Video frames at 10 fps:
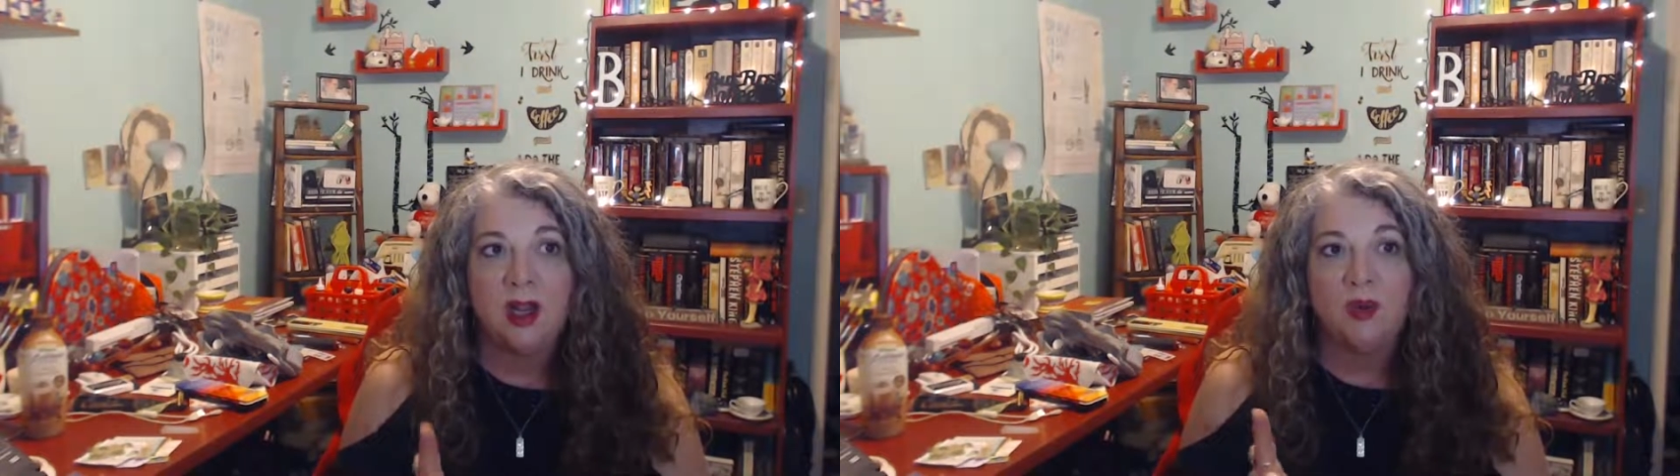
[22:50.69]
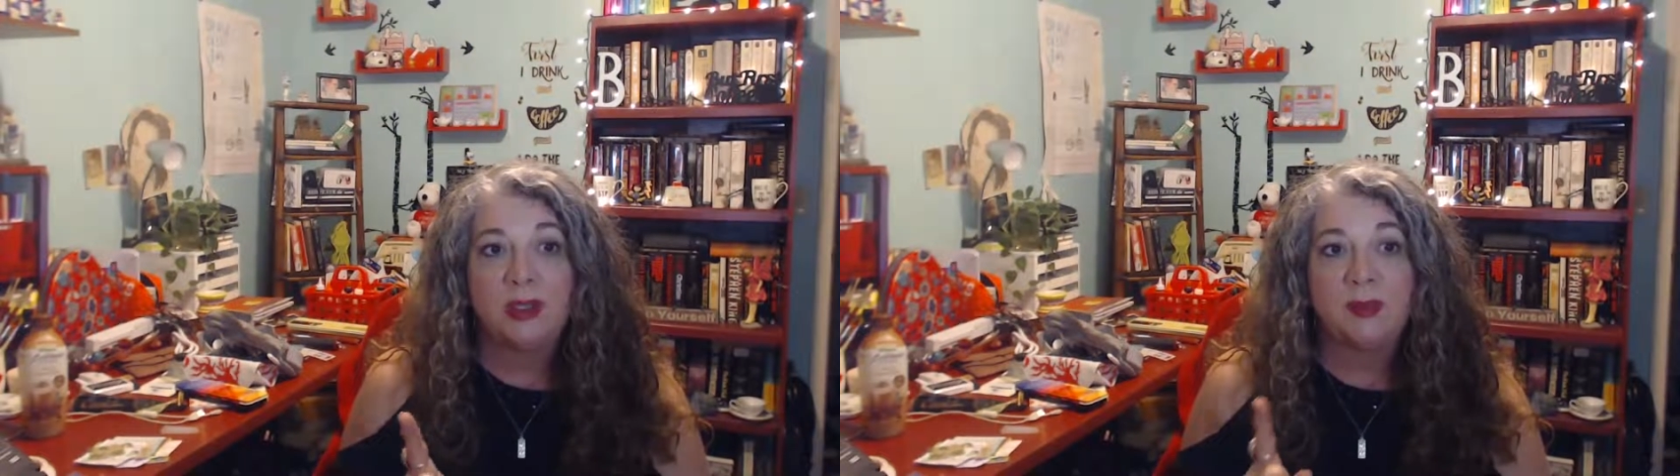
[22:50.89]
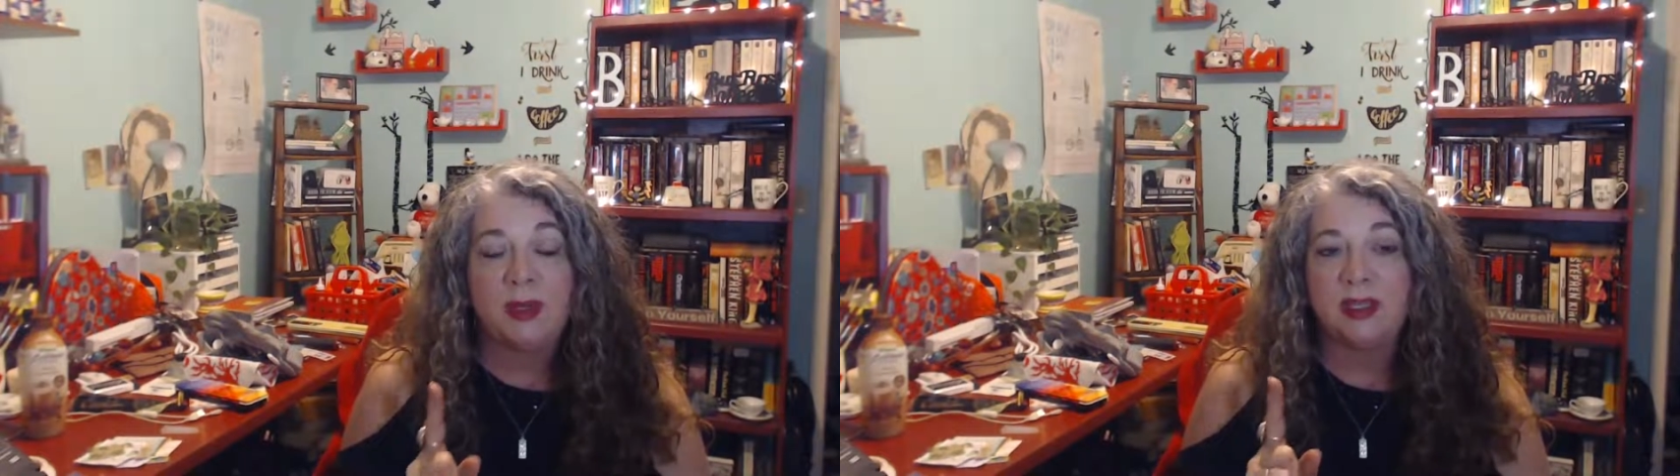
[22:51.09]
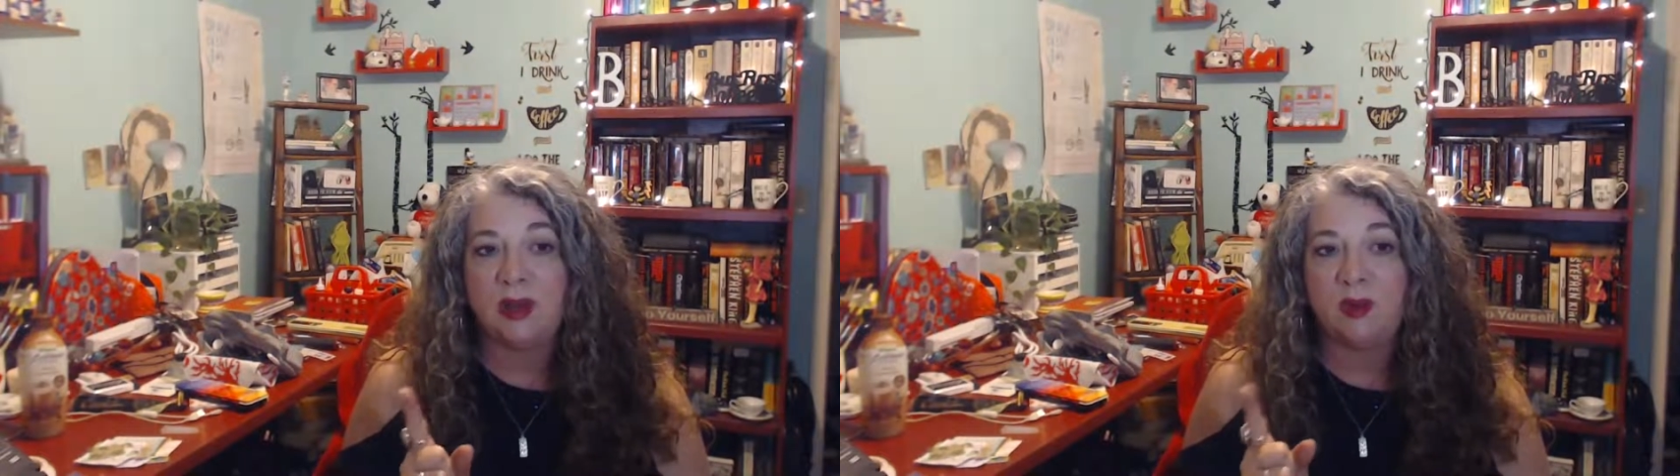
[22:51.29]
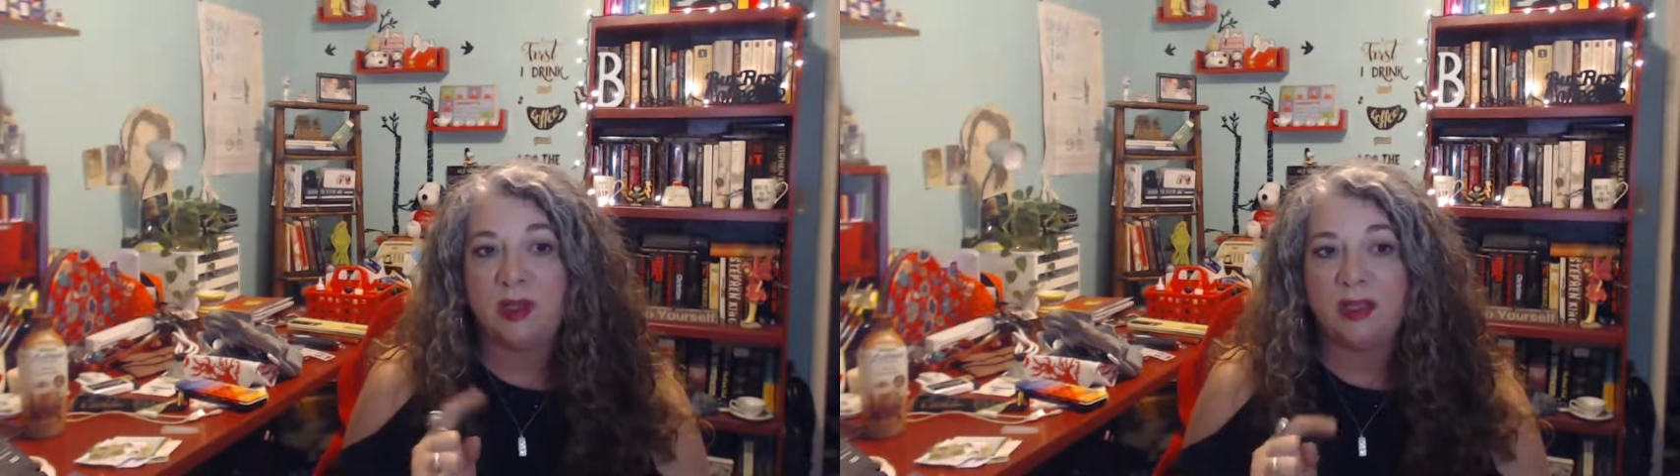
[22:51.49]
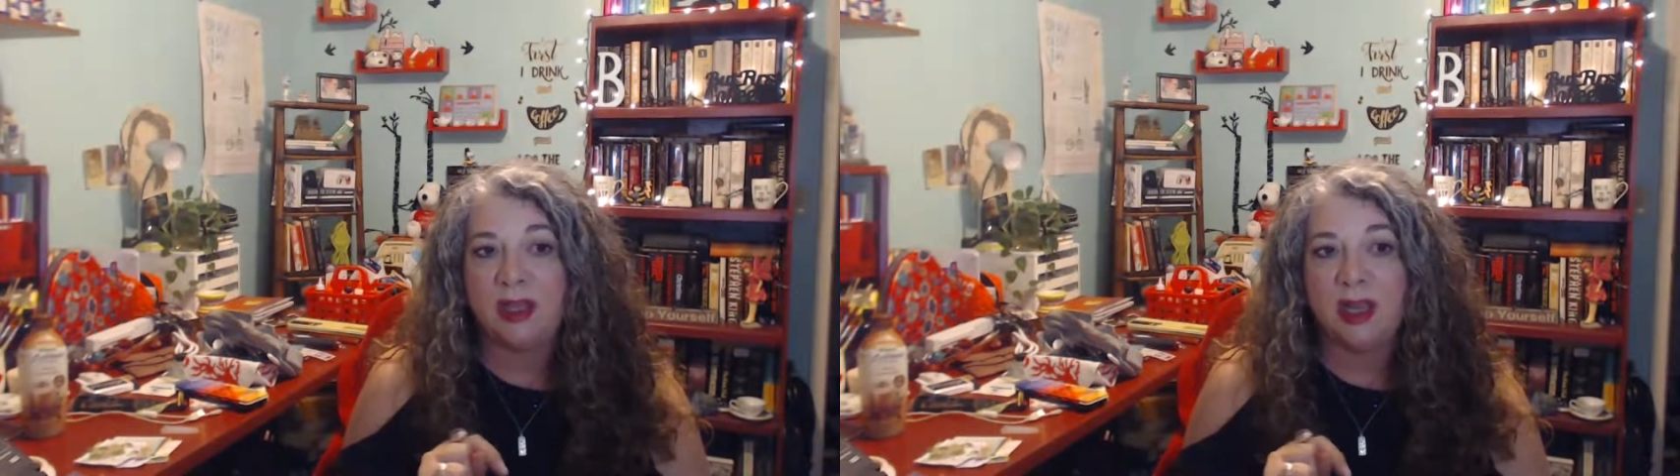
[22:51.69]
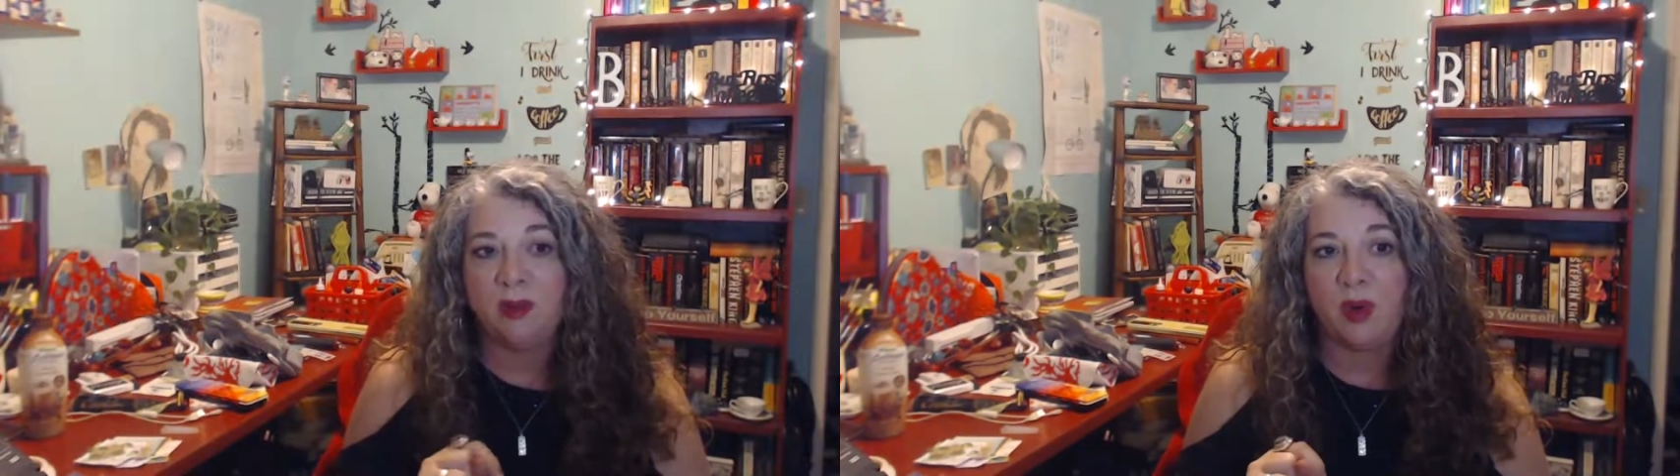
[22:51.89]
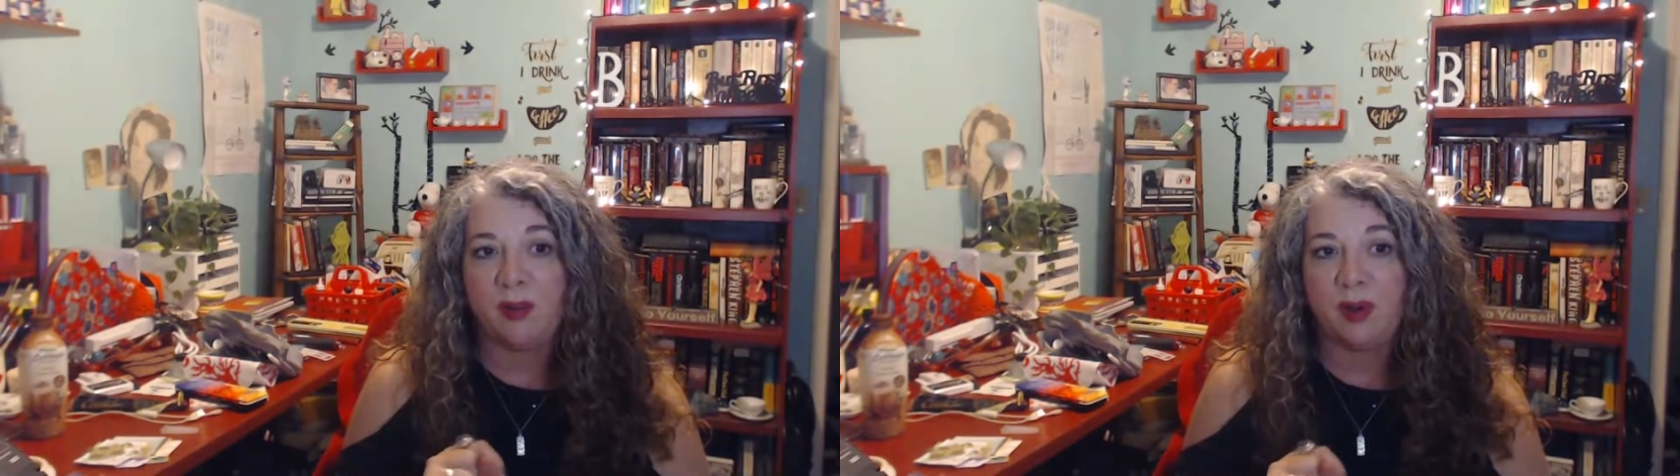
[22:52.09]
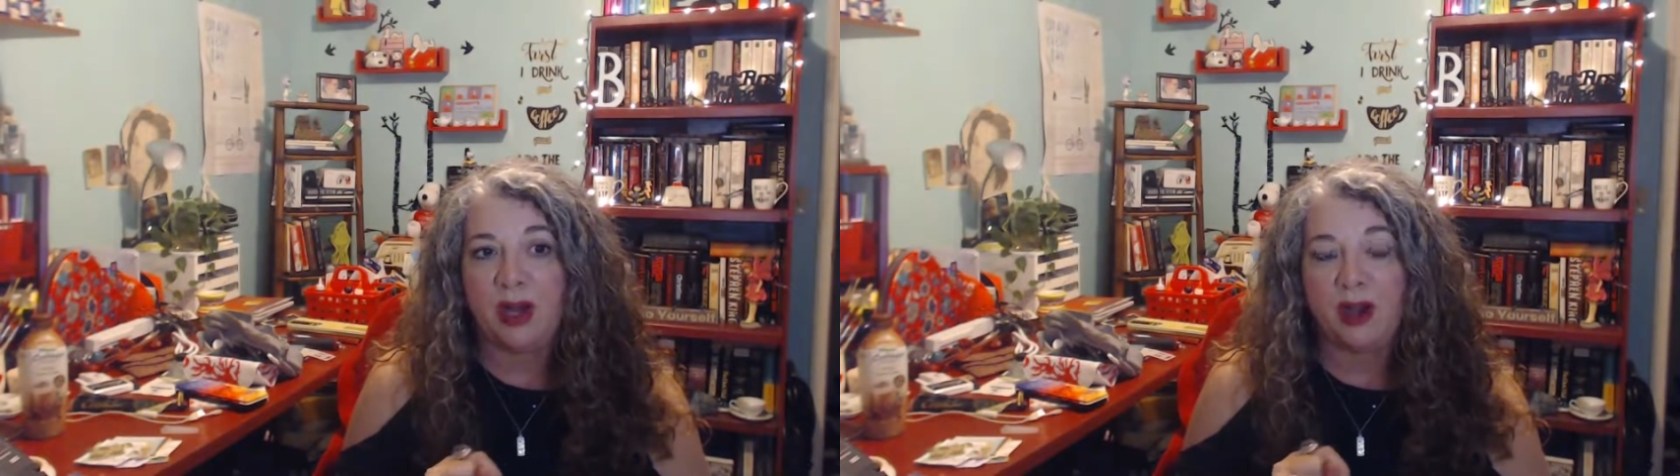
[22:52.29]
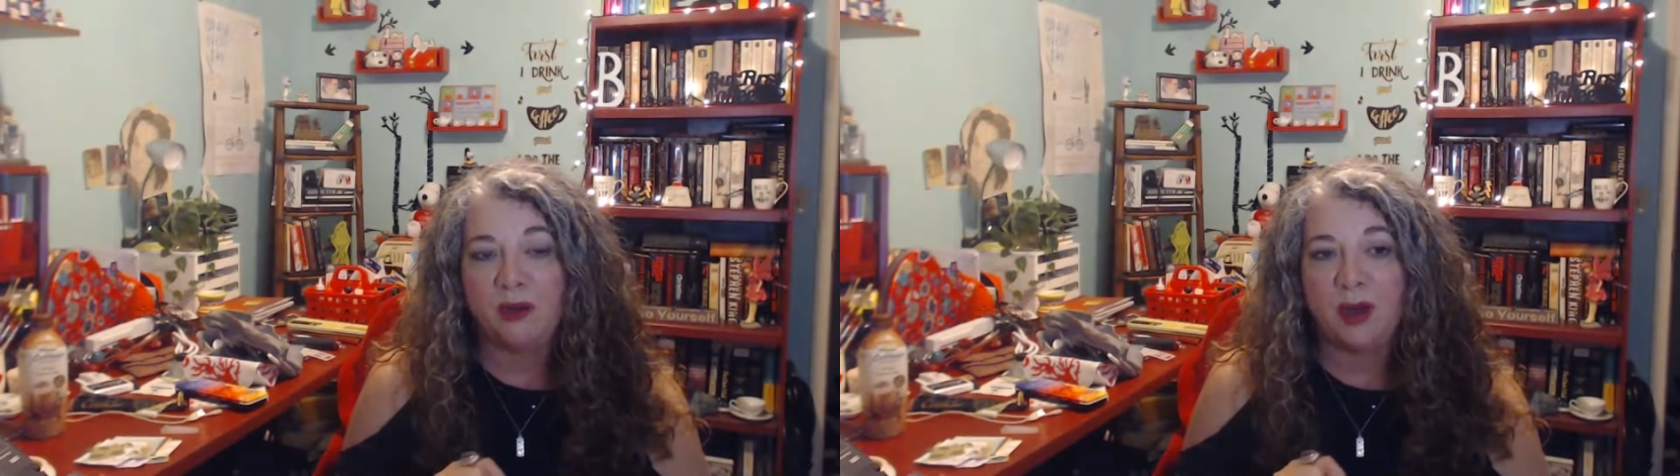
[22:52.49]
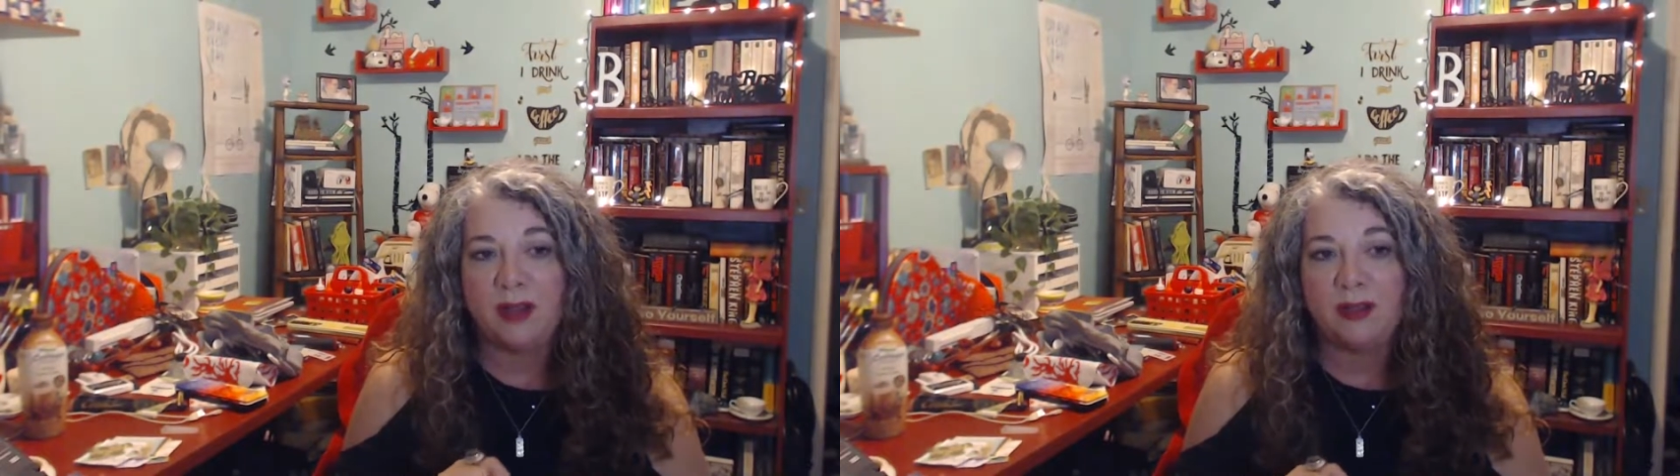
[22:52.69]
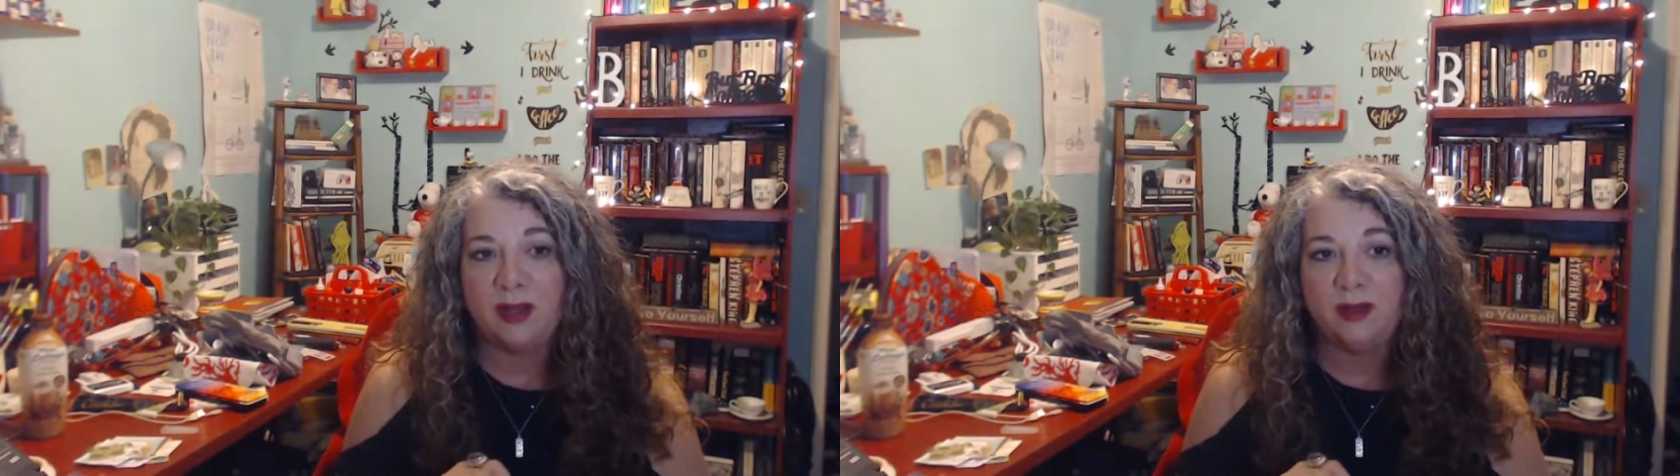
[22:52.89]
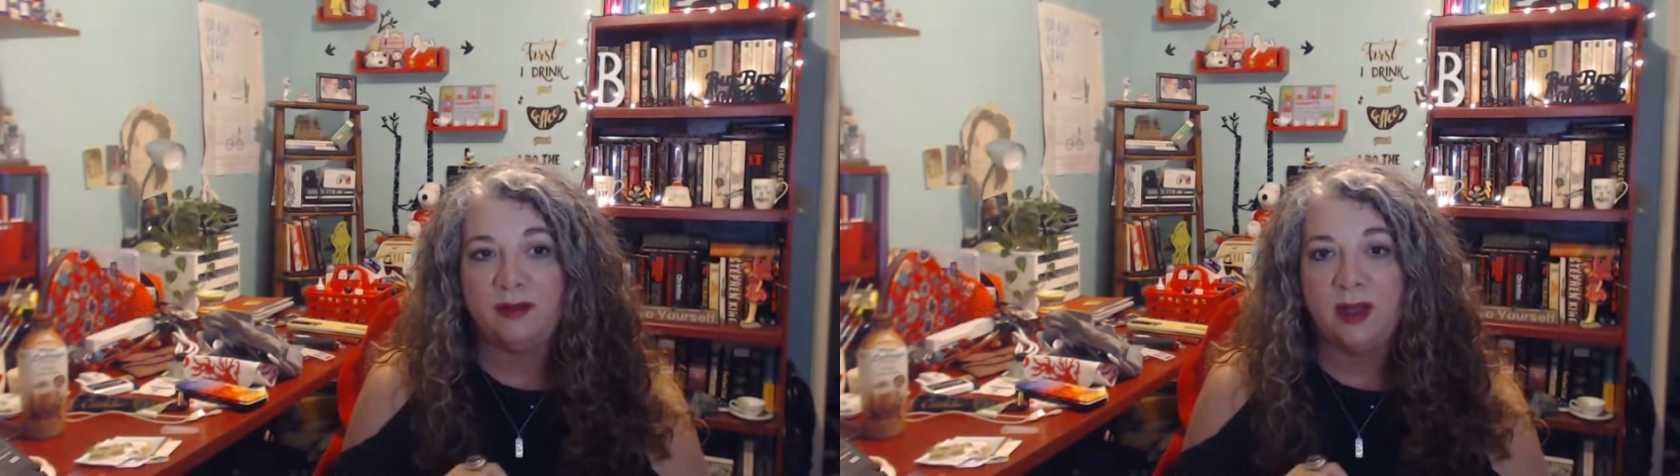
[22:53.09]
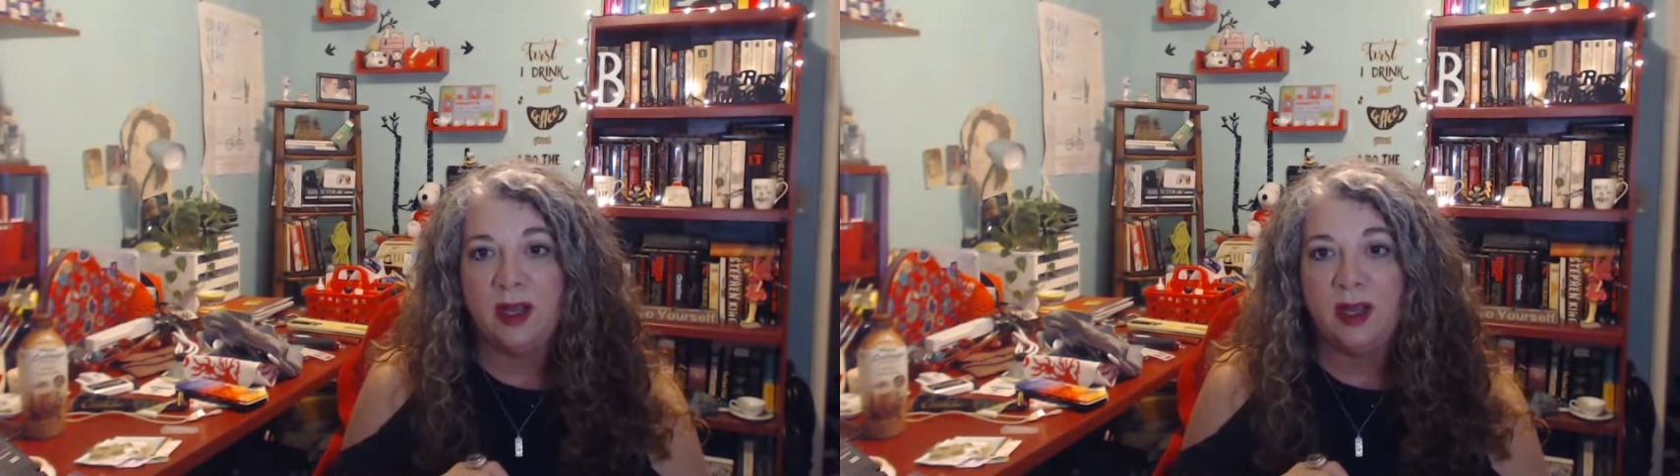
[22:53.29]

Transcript: was because I wasn't taking proper care of myself.